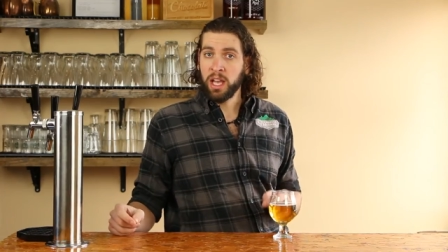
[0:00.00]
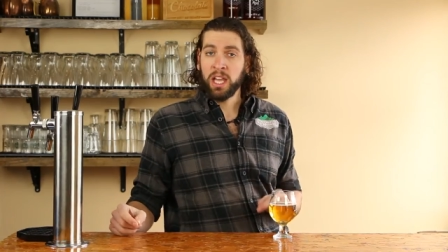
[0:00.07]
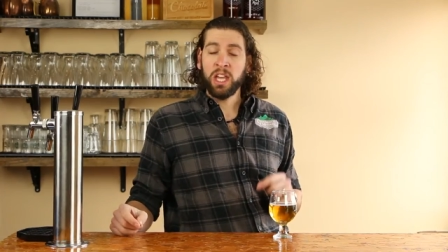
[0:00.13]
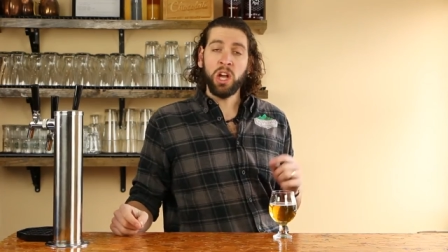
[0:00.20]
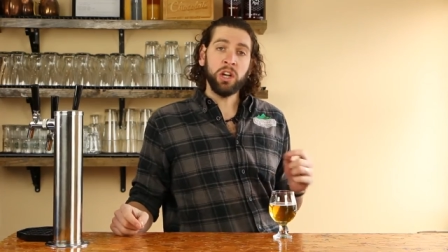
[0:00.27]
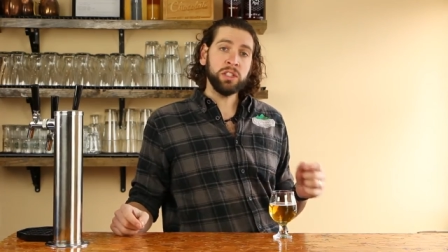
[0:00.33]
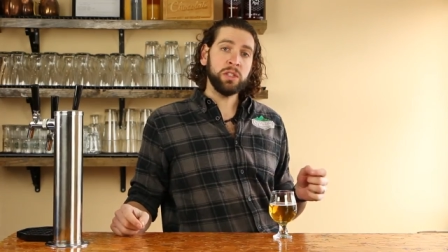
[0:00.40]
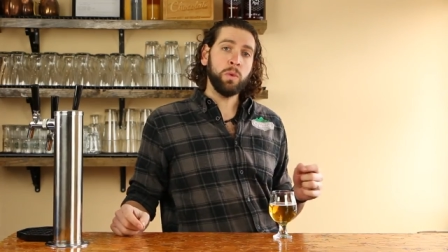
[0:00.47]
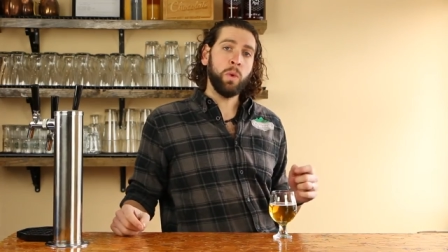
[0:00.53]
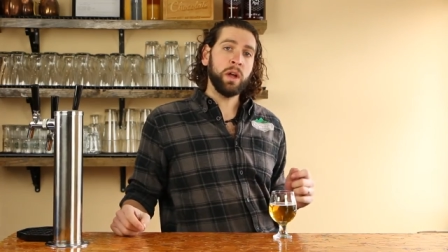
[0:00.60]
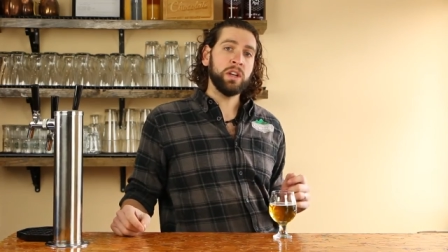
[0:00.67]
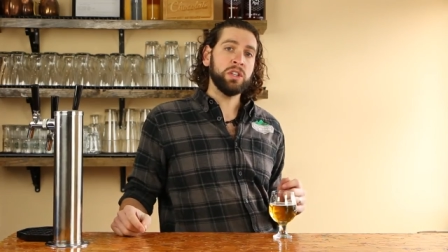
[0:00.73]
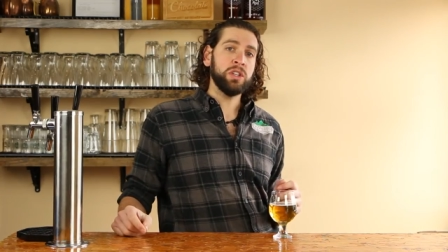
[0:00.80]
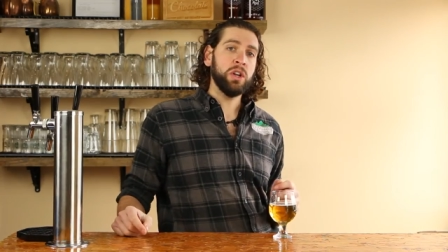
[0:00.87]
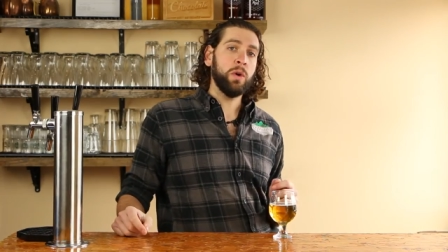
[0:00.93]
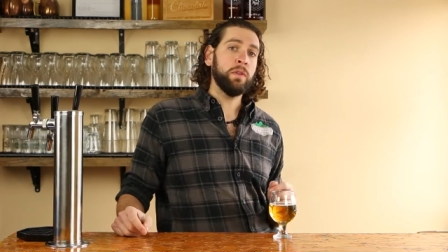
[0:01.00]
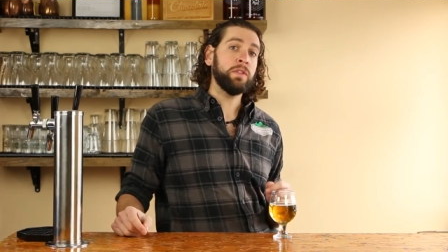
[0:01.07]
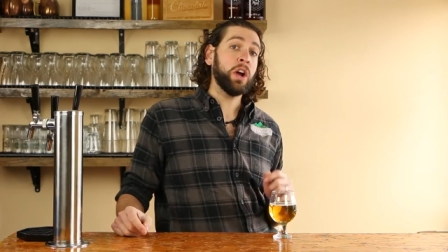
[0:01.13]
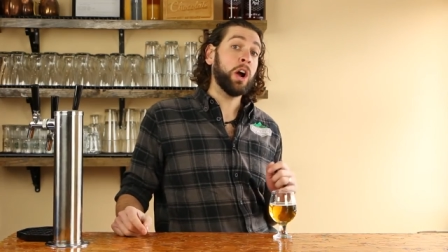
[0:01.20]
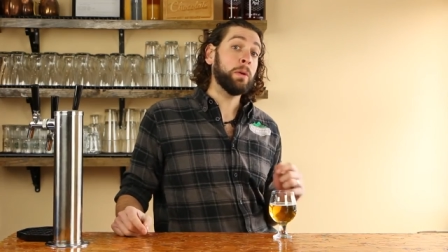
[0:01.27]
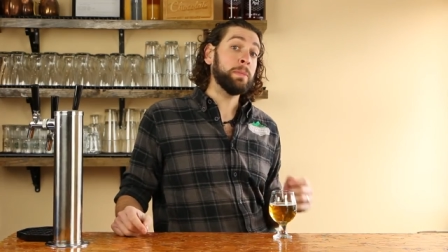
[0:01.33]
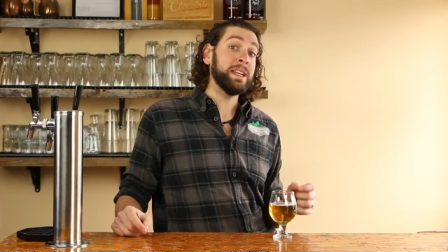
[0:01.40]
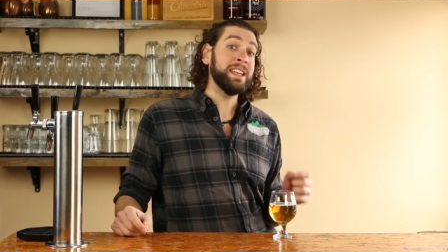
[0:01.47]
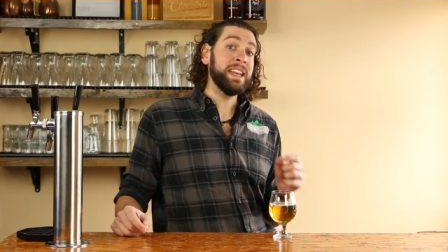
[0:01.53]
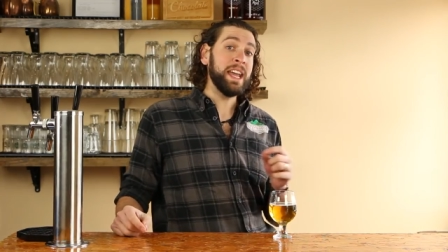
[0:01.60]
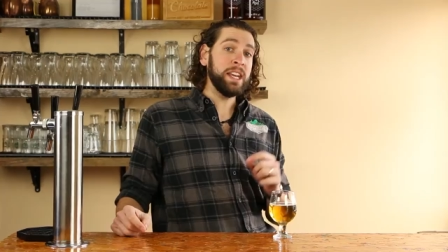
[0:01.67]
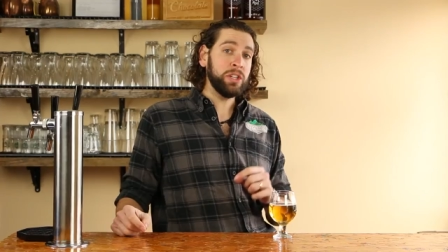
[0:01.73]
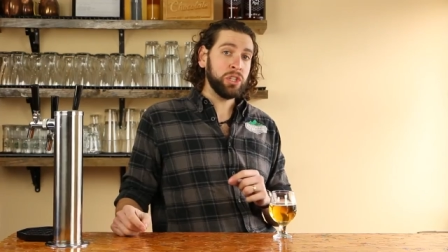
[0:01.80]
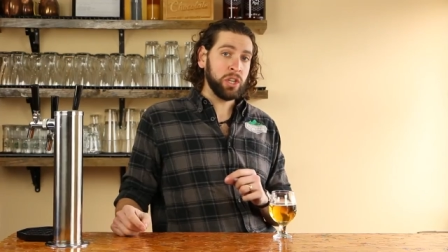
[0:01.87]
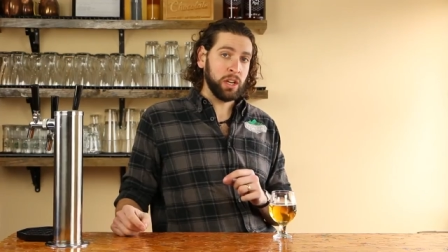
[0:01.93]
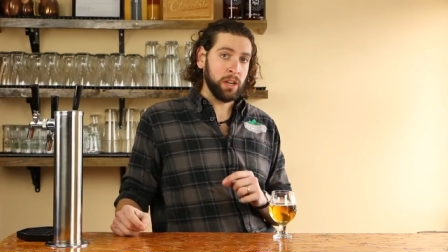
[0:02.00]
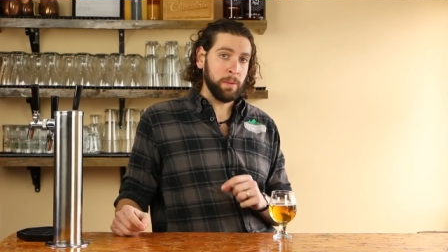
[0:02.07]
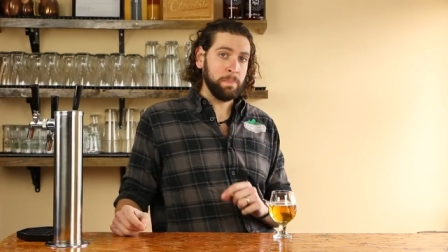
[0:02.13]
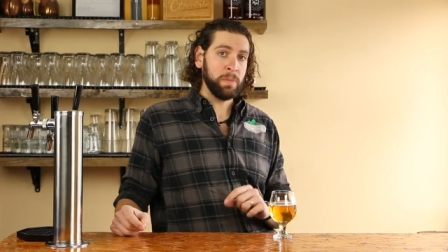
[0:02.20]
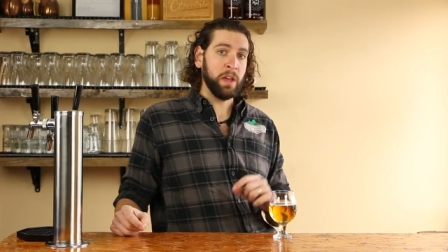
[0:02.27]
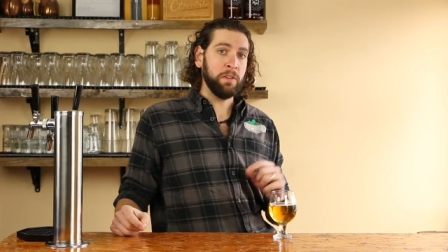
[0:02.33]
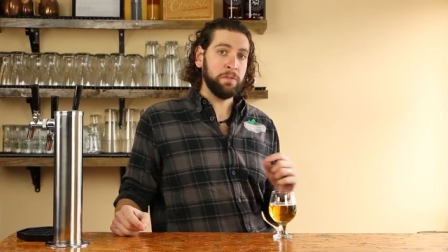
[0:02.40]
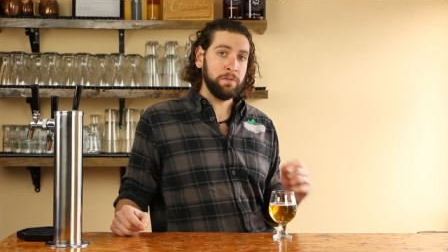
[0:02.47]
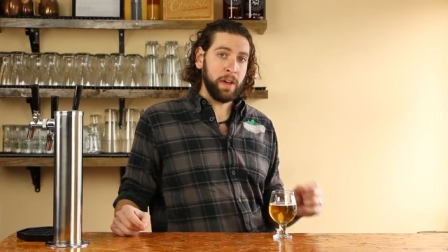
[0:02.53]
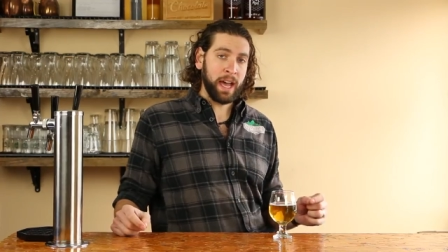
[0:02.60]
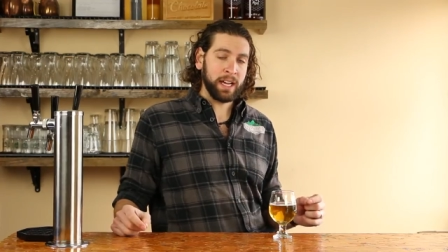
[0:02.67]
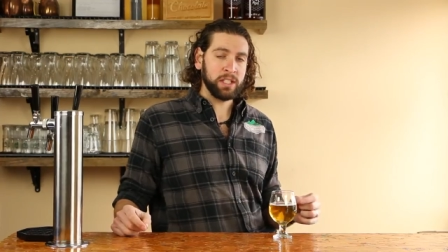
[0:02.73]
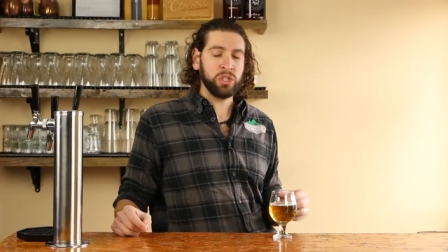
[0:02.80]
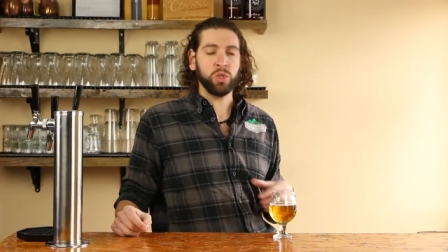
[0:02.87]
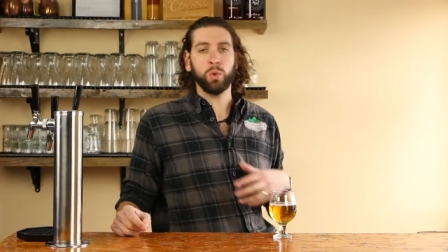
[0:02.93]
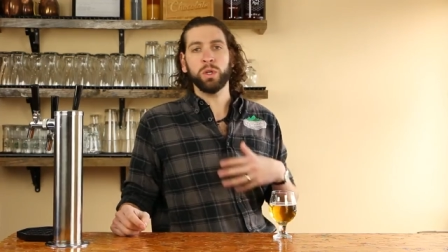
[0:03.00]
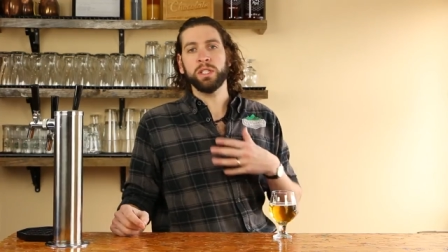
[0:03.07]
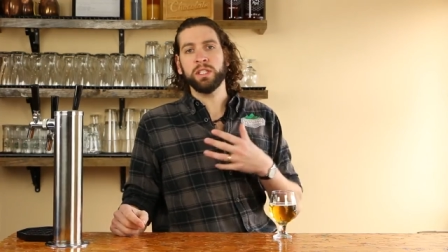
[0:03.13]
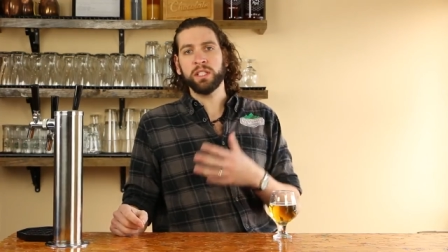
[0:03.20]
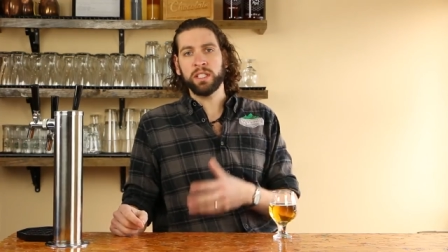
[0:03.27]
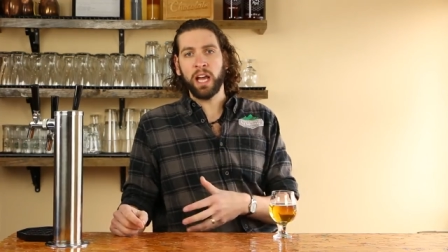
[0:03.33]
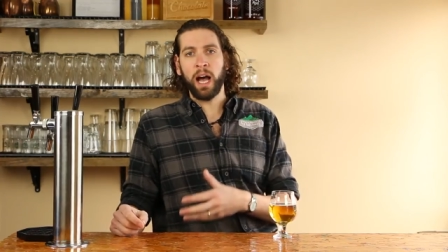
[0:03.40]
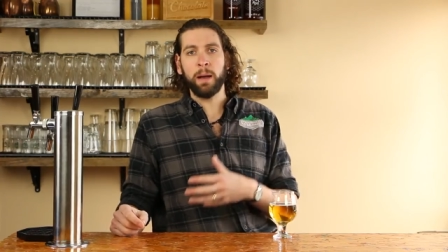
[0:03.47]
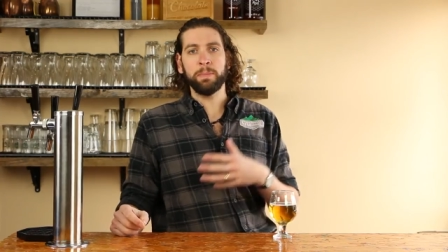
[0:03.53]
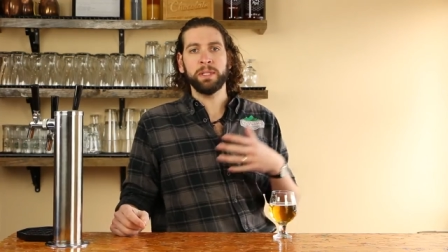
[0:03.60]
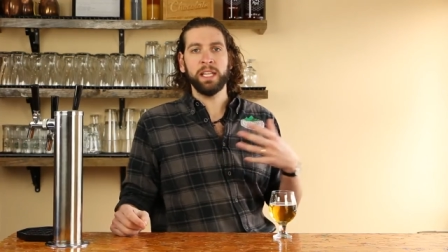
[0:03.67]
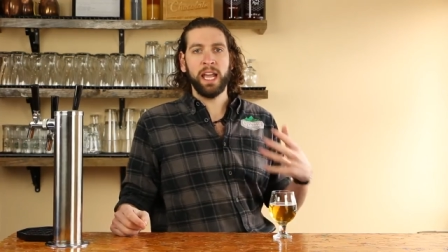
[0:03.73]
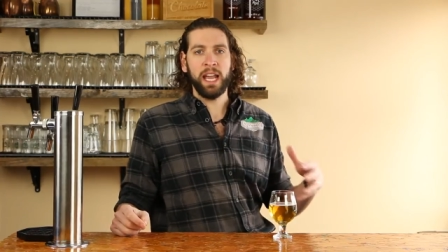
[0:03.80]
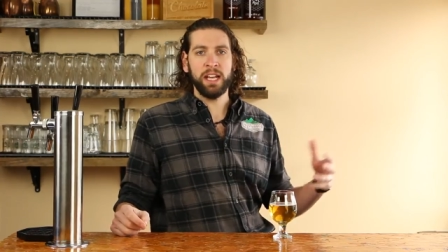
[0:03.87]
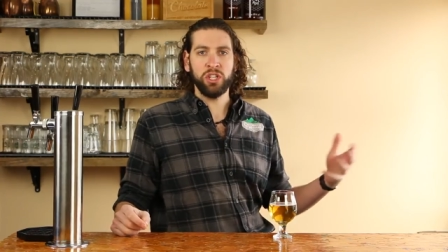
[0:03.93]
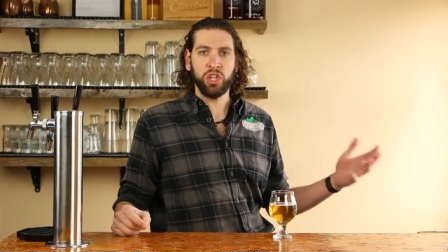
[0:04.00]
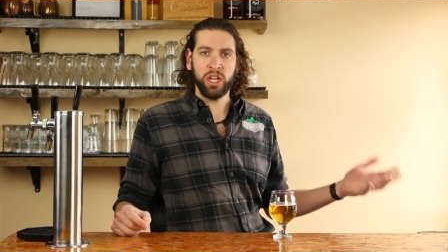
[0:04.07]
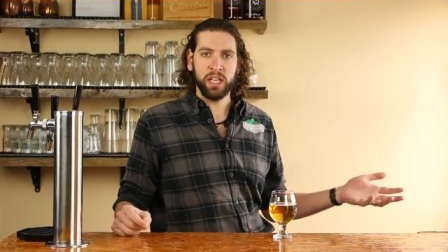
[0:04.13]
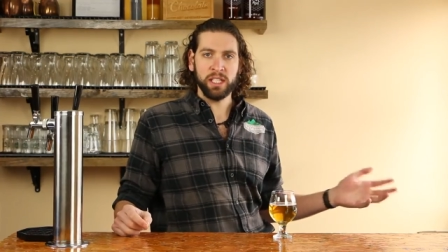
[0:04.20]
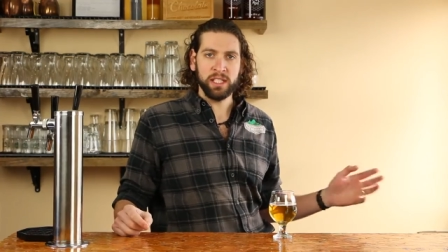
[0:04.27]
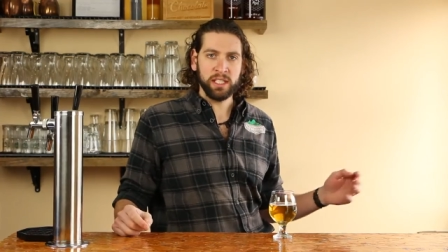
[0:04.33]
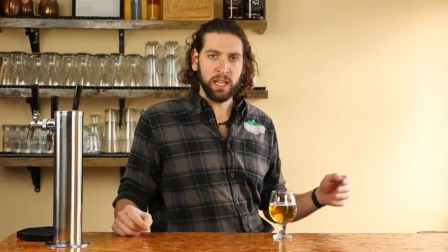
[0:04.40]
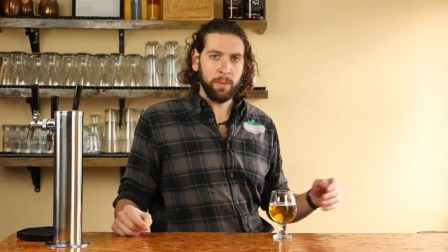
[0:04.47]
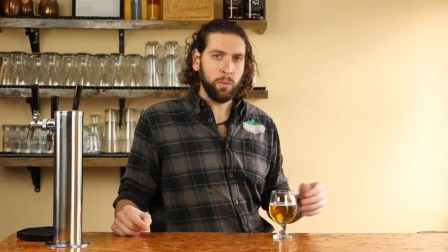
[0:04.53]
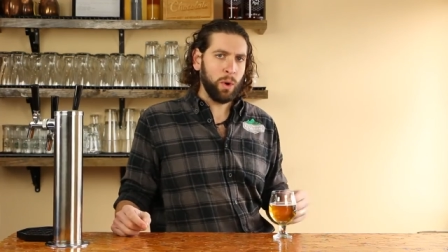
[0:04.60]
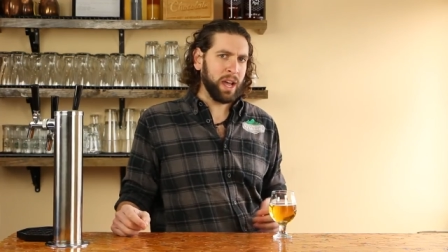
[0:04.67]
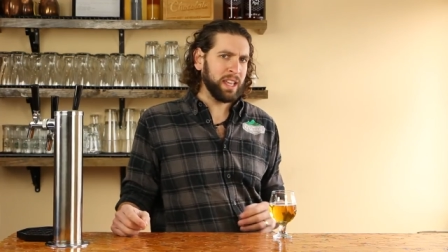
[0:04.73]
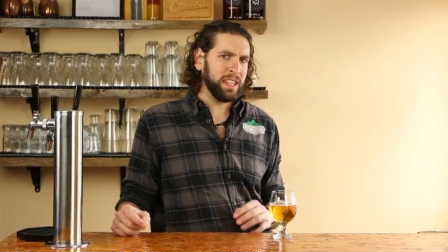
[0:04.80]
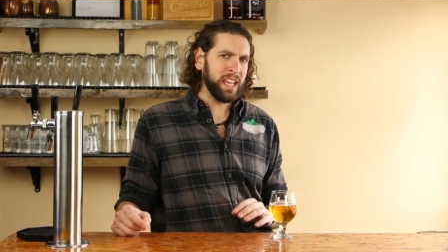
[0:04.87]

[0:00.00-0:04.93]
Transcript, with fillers: He also wanted to know if carbonation affects or stops aging in some way,